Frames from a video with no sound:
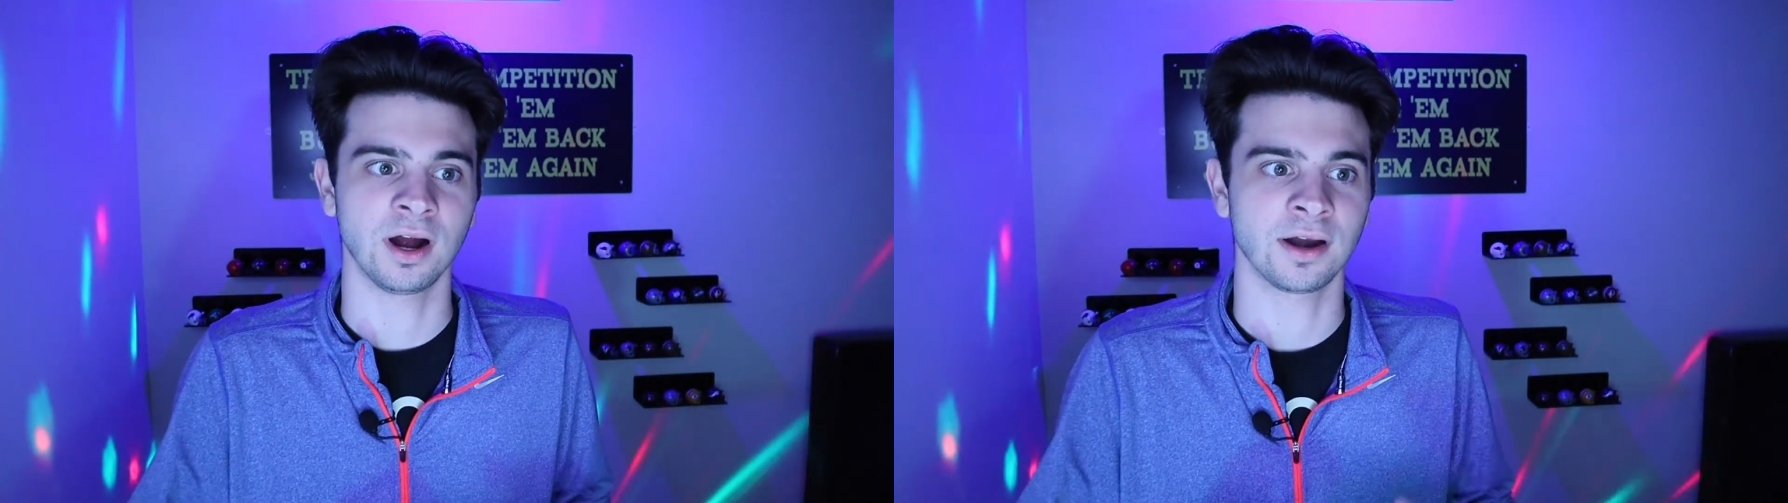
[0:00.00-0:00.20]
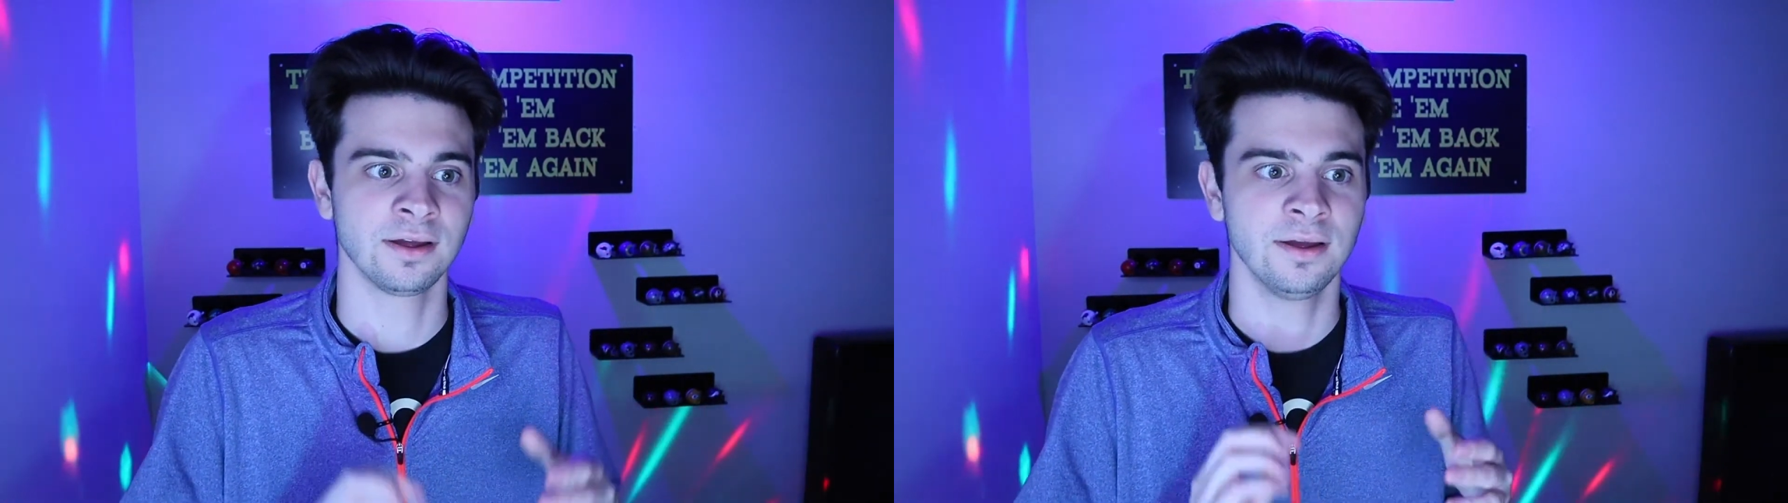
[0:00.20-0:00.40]

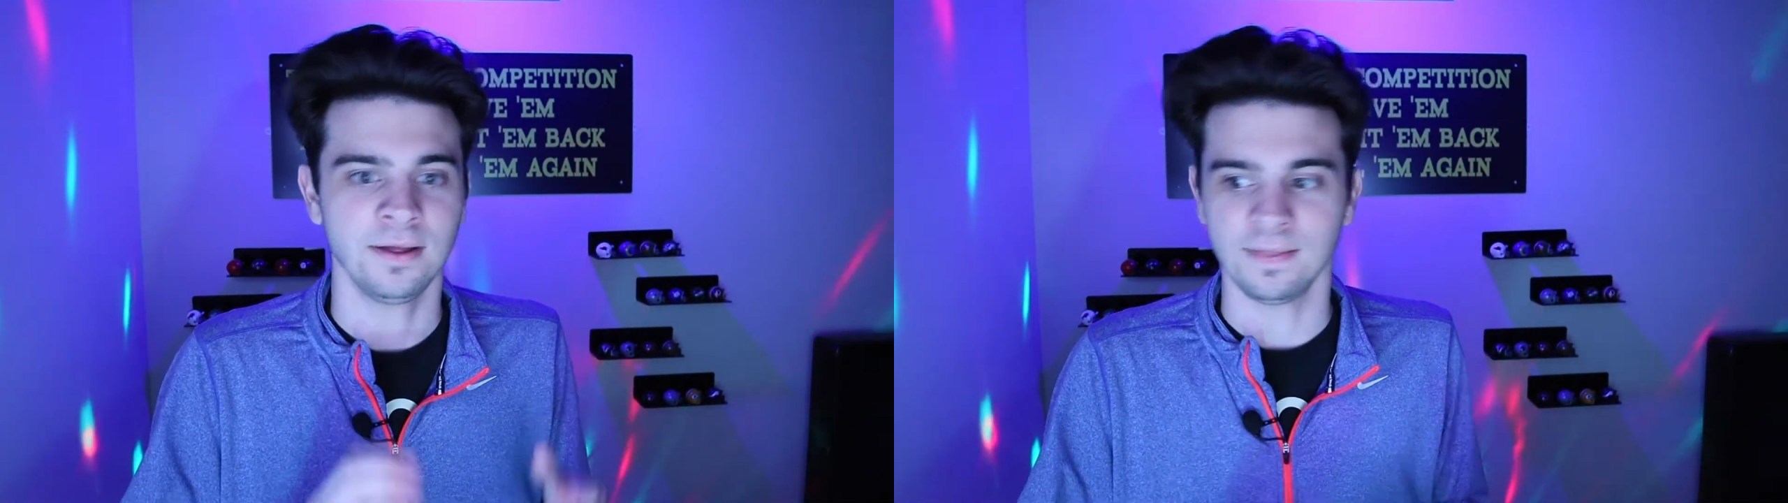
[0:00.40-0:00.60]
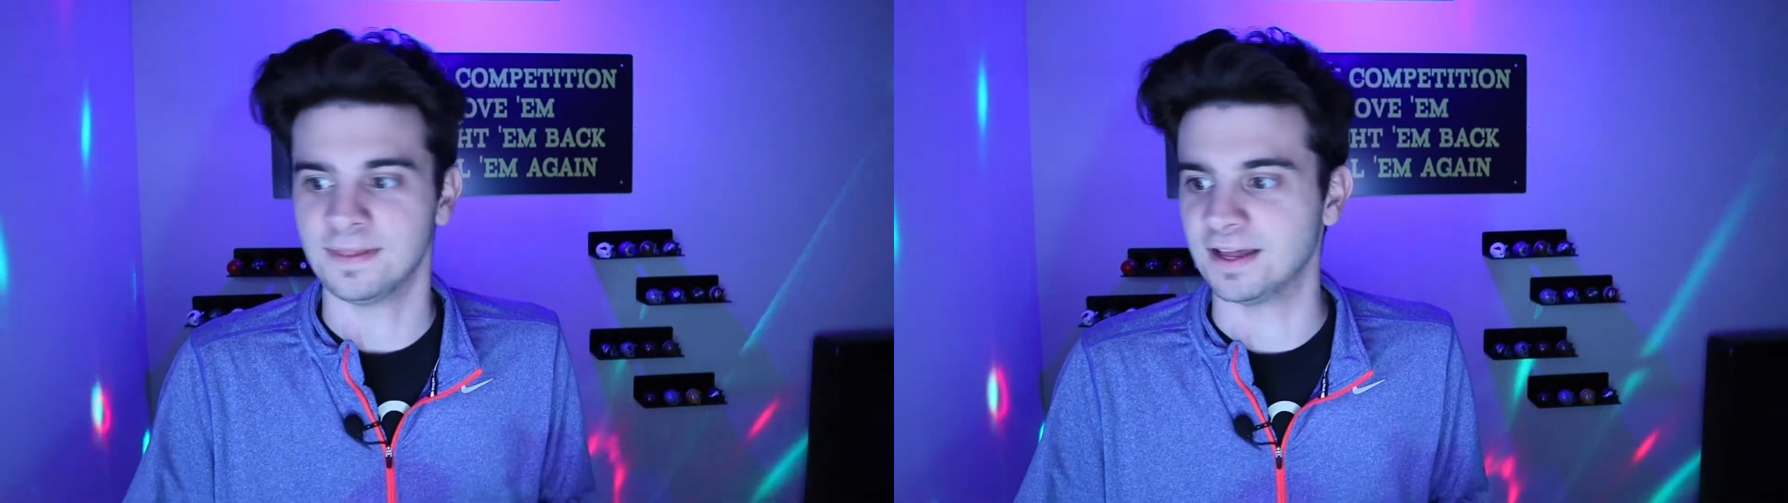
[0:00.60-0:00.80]
on
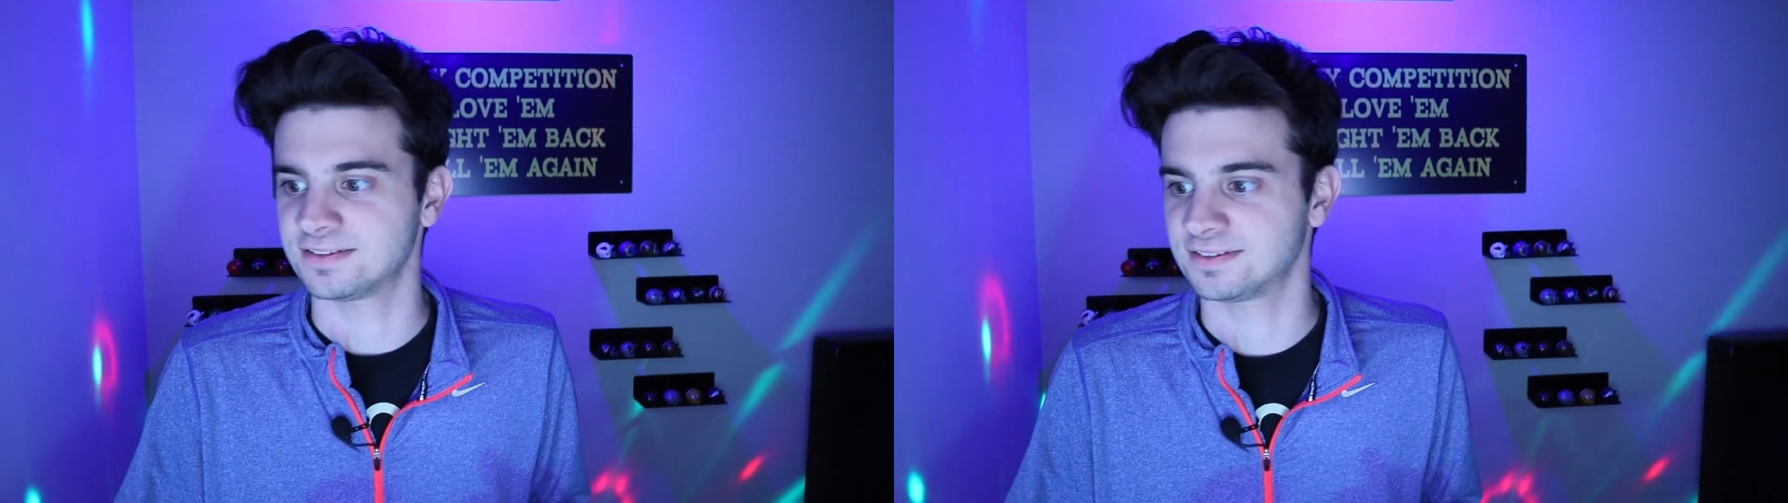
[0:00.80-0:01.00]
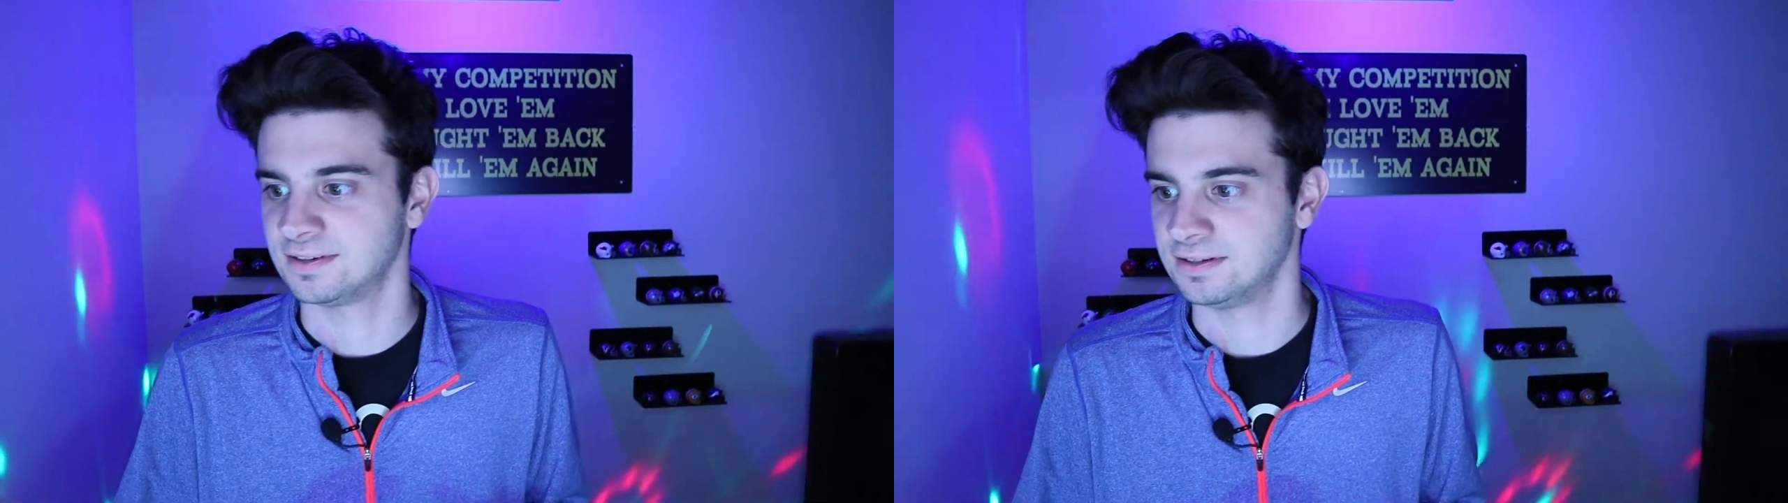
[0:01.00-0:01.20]

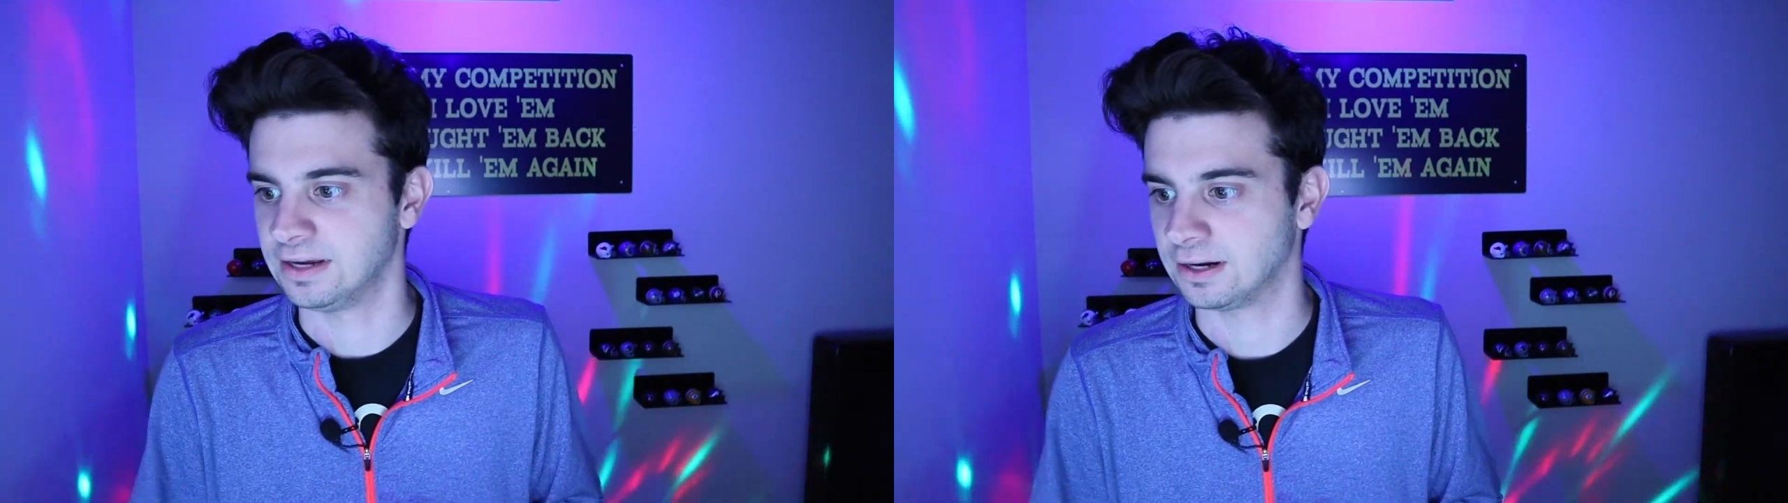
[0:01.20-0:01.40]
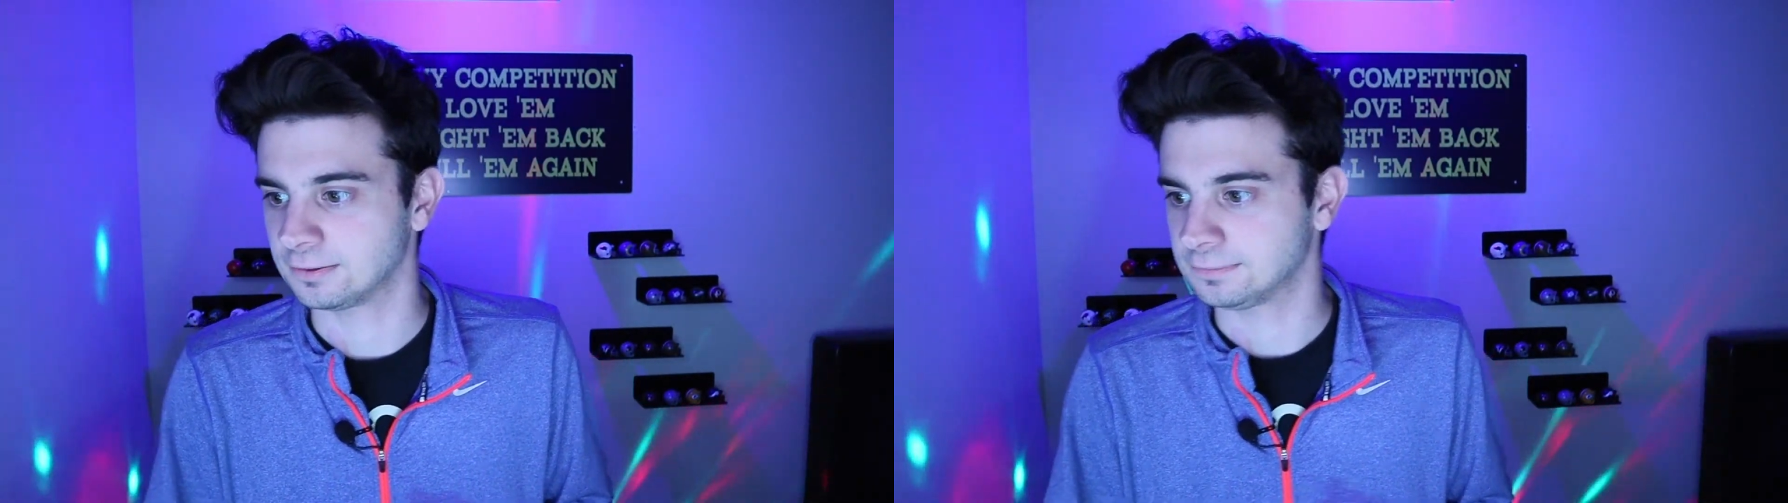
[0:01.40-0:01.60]
this
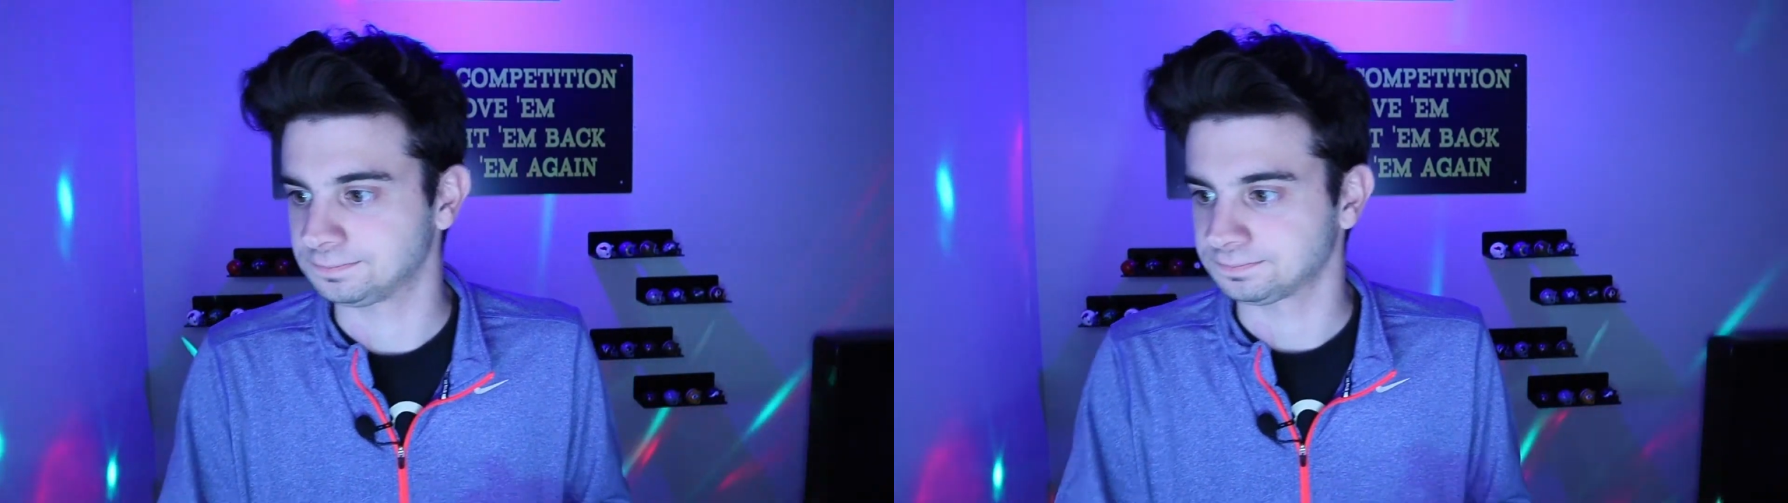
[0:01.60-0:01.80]
year.